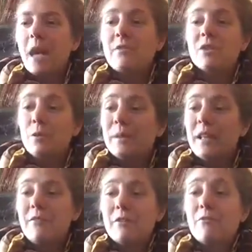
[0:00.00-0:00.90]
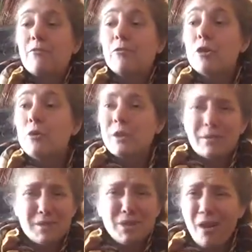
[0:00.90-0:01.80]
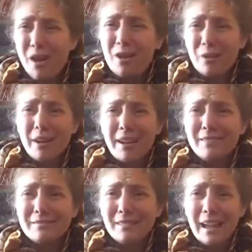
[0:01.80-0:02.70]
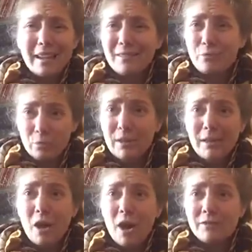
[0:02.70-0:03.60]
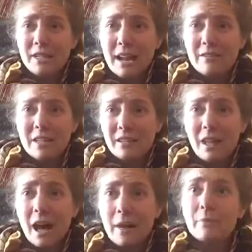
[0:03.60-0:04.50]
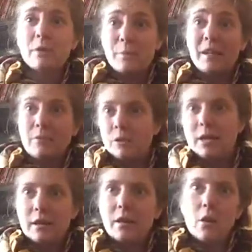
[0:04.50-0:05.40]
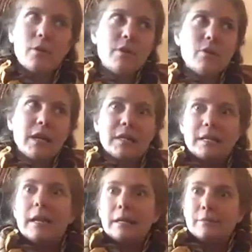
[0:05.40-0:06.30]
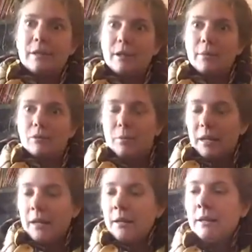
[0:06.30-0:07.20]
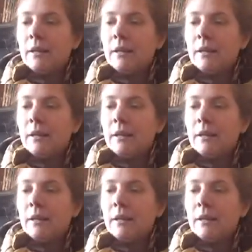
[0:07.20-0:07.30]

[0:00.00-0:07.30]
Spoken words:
I've still been loving fruit. I'm still hungry, like really often. I have to eat a lot, which speaking of which, I need to go in 2 seconds and eat because my stomach's rumbling.